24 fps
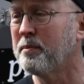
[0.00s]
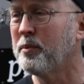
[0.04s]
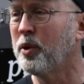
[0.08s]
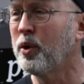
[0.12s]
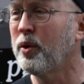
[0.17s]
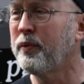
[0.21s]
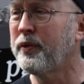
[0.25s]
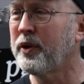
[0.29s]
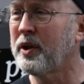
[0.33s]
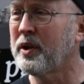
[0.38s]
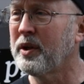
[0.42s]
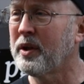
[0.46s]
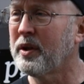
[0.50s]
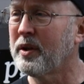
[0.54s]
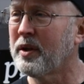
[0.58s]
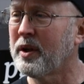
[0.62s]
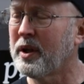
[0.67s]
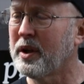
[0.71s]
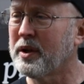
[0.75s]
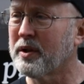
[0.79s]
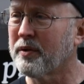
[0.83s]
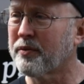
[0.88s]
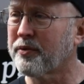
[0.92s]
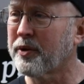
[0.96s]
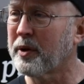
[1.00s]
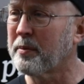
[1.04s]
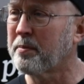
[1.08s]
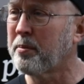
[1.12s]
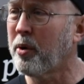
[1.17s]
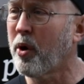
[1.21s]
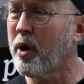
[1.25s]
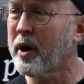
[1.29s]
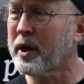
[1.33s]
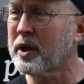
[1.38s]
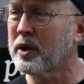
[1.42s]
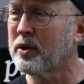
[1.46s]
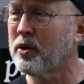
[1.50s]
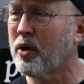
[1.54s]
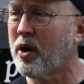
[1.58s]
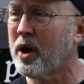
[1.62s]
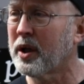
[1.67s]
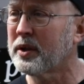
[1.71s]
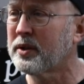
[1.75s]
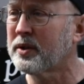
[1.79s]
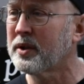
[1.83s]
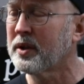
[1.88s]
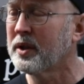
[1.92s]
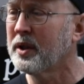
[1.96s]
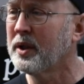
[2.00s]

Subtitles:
movie in the front parking lot,